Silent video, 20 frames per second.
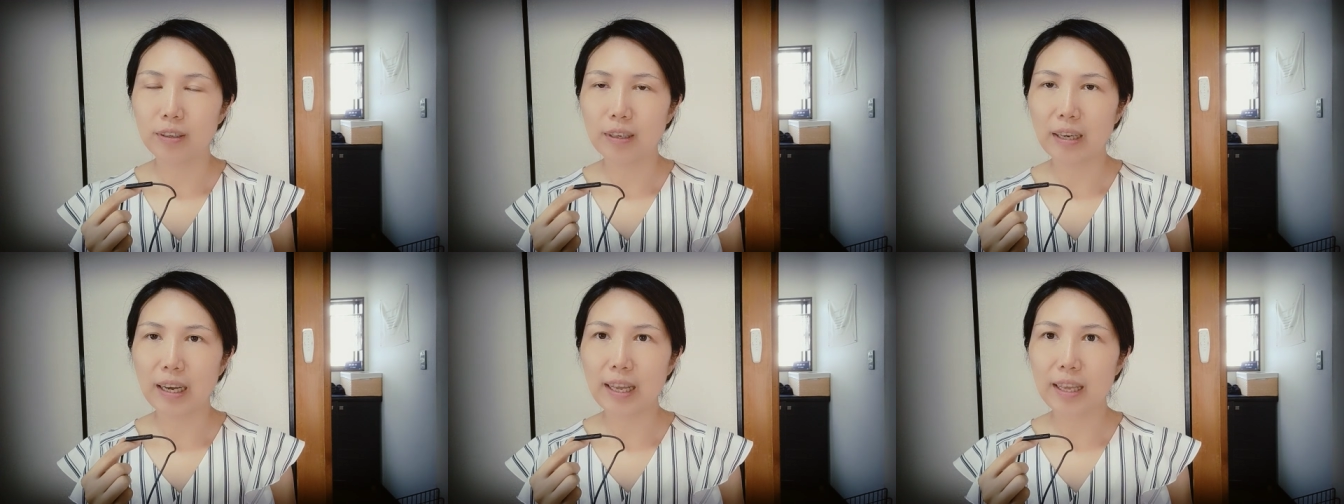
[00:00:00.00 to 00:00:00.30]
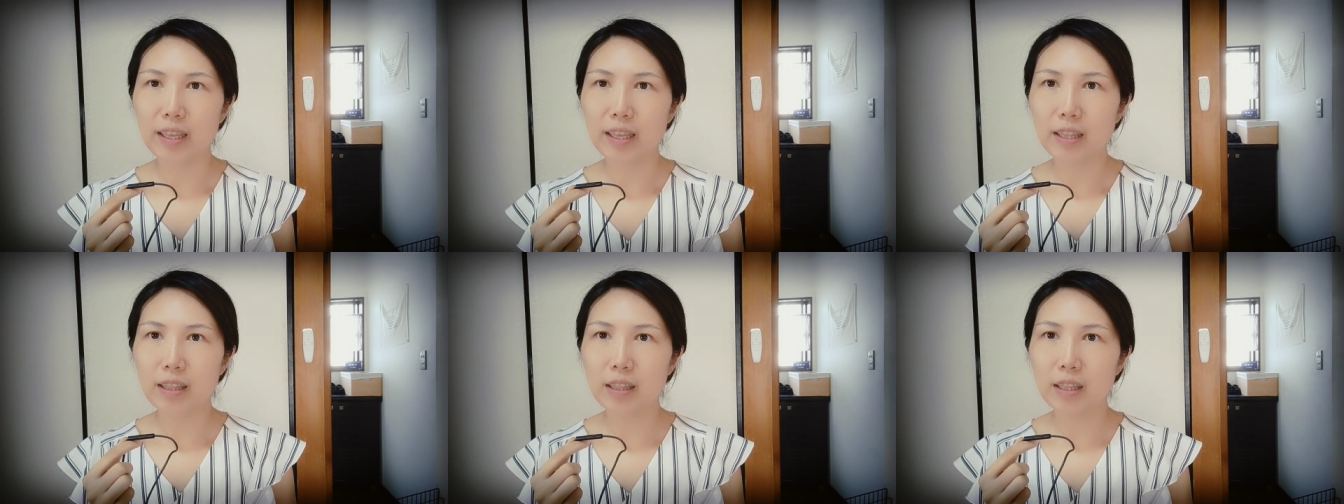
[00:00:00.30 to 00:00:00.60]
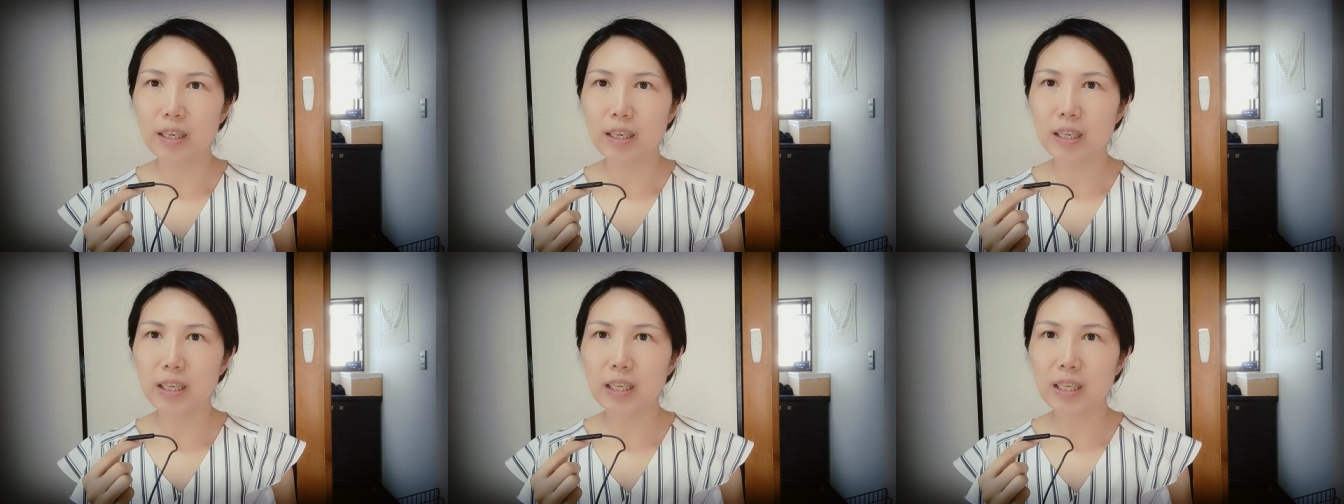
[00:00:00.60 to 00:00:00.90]
I
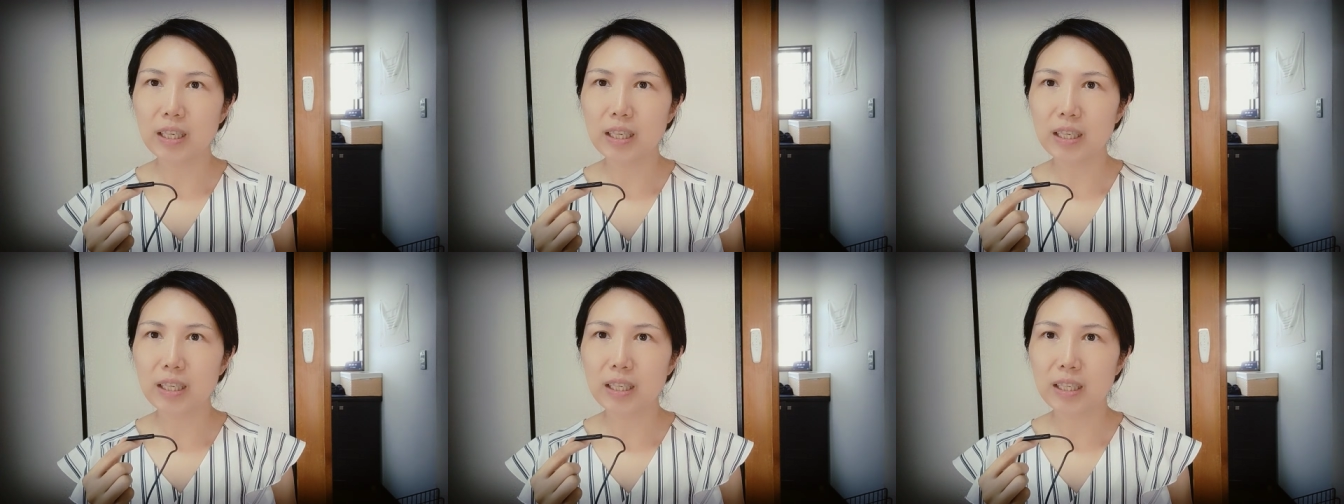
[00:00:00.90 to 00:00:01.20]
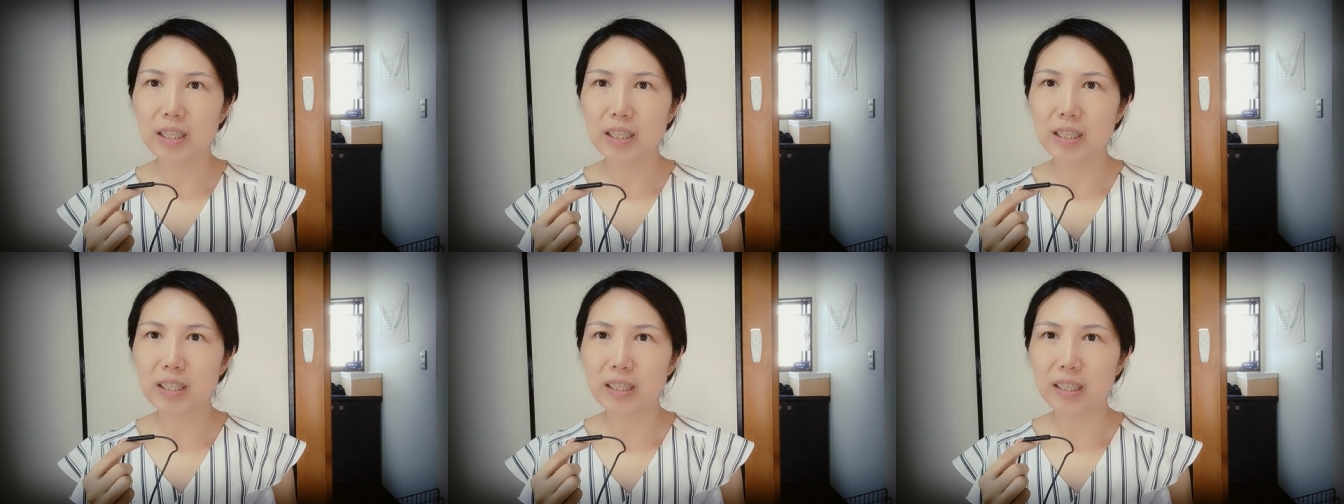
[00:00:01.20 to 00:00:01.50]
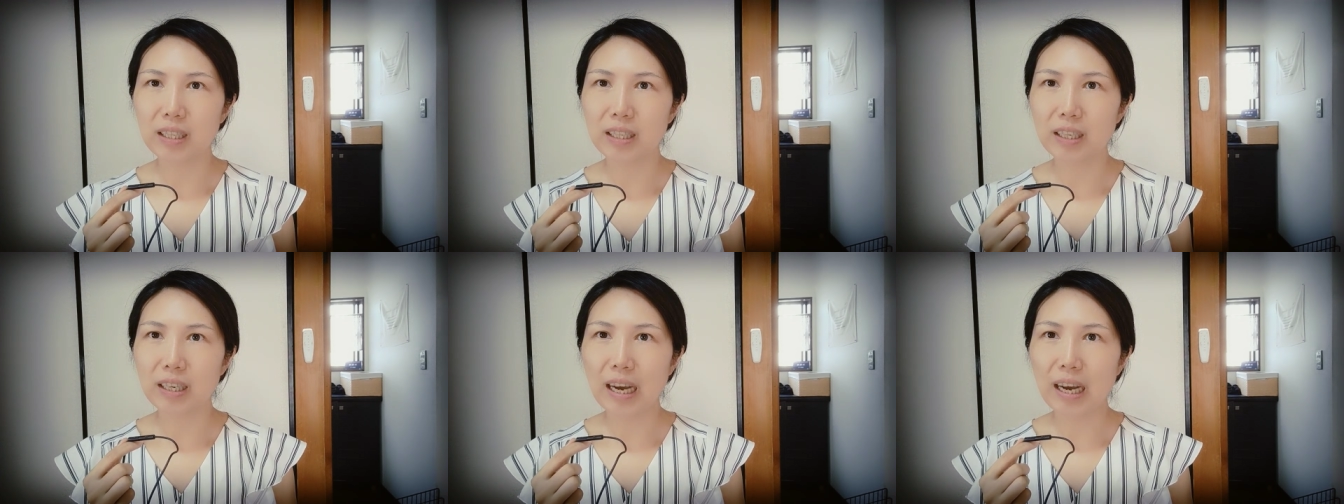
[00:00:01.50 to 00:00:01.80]
think
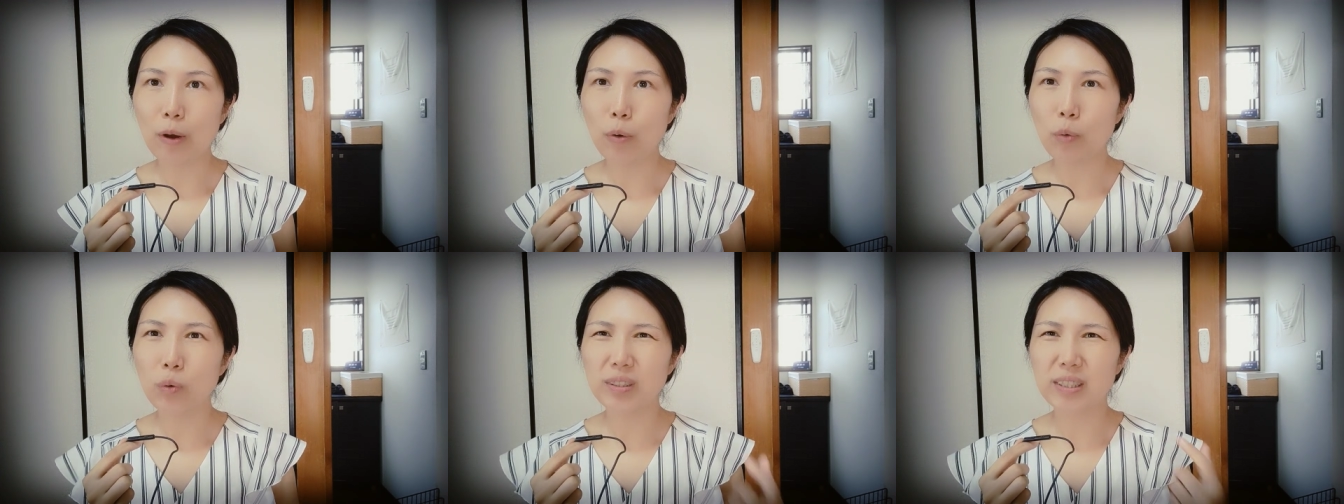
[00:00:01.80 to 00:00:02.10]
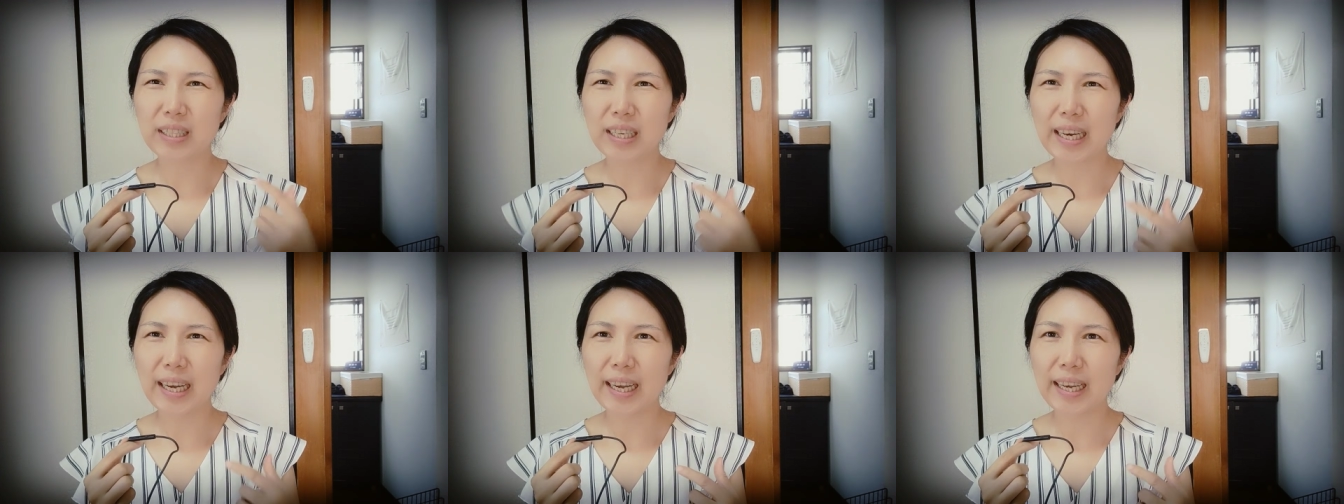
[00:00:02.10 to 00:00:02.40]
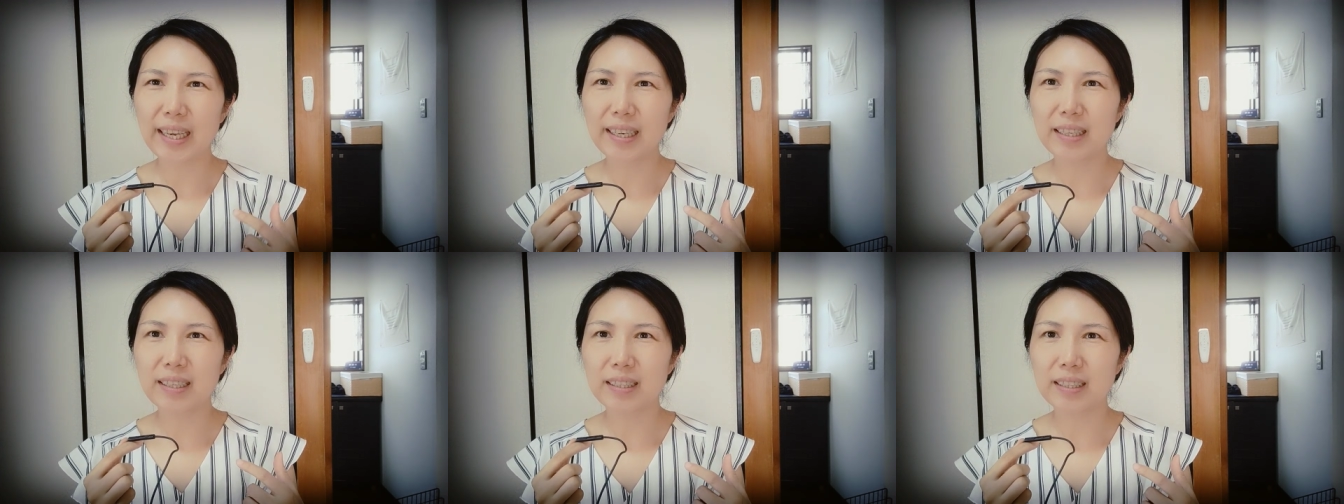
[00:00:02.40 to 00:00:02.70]
uh, I was
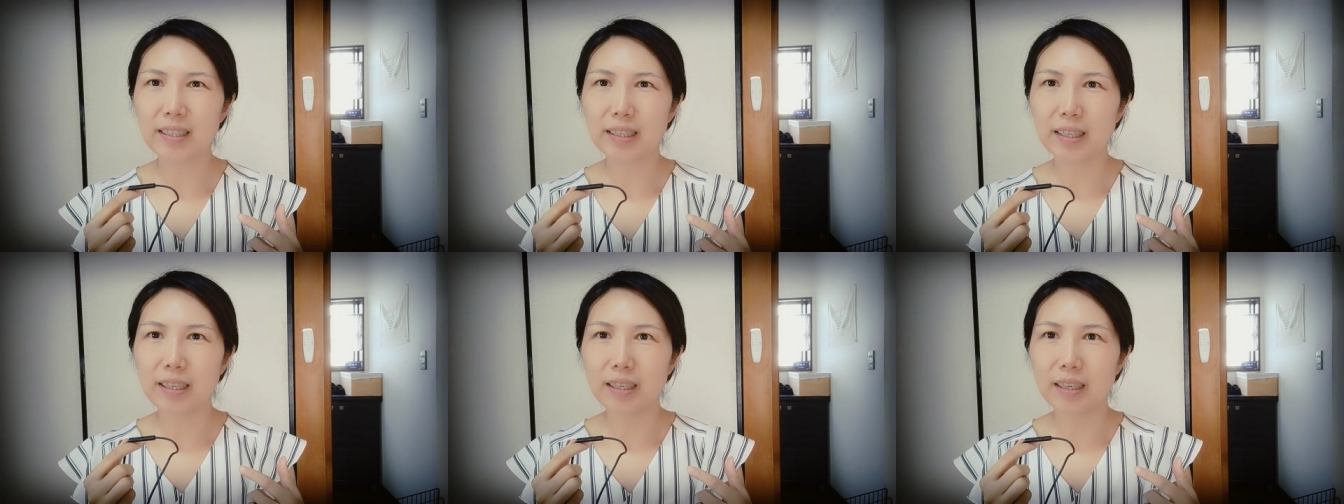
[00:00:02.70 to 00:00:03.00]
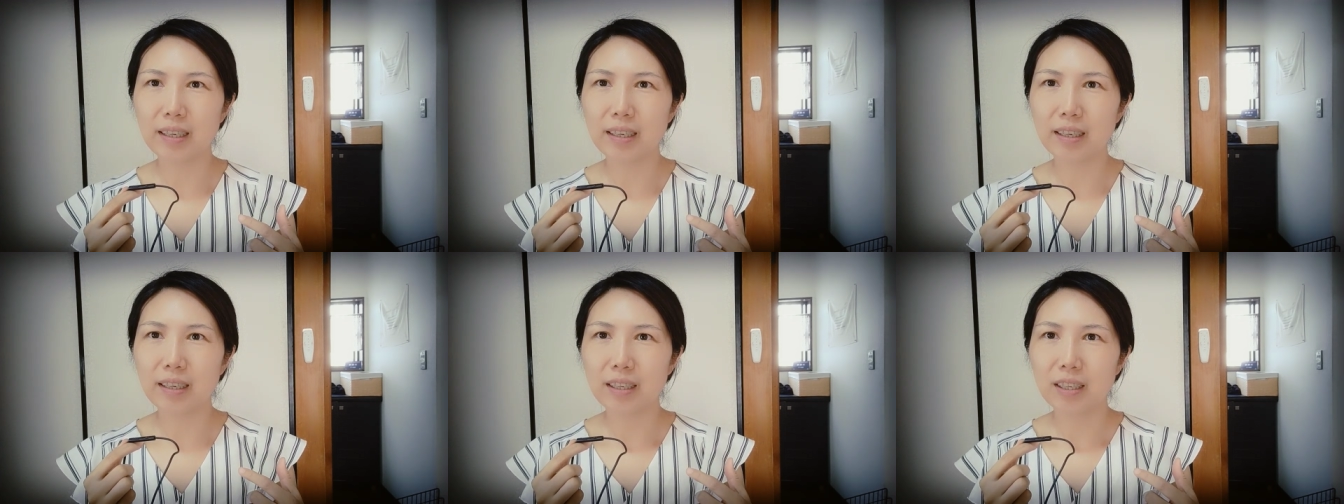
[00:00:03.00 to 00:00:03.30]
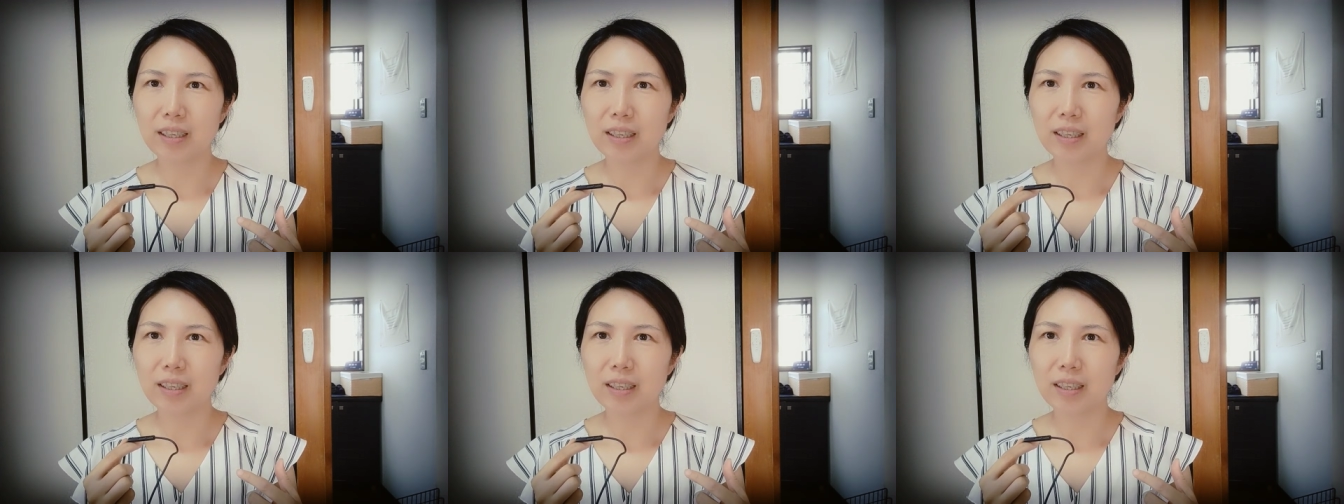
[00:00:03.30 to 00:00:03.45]
kind of